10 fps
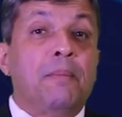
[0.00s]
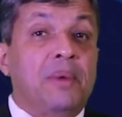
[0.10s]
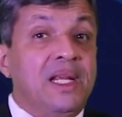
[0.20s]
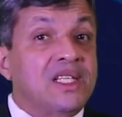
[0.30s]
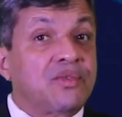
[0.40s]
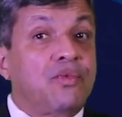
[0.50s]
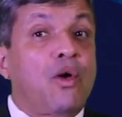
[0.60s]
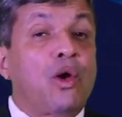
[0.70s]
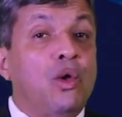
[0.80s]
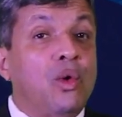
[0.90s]
please
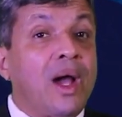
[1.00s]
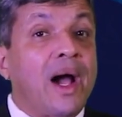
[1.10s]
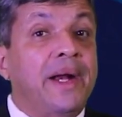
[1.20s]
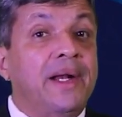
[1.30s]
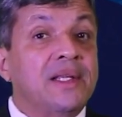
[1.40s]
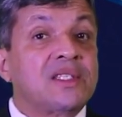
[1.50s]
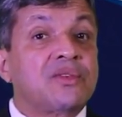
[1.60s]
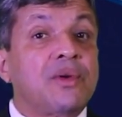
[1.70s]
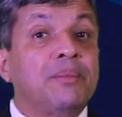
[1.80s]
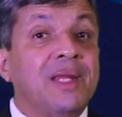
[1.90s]
follow guidance
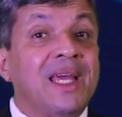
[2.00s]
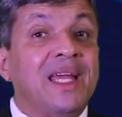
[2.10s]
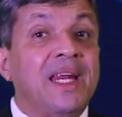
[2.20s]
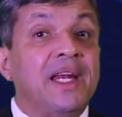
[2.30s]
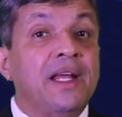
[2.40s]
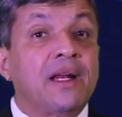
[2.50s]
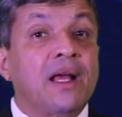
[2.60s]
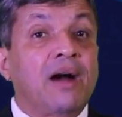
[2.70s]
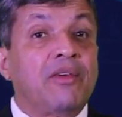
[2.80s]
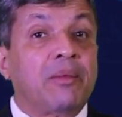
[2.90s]
from the Canadian
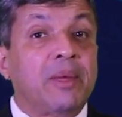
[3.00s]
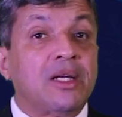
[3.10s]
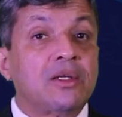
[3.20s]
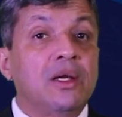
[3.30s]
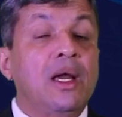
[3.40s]
government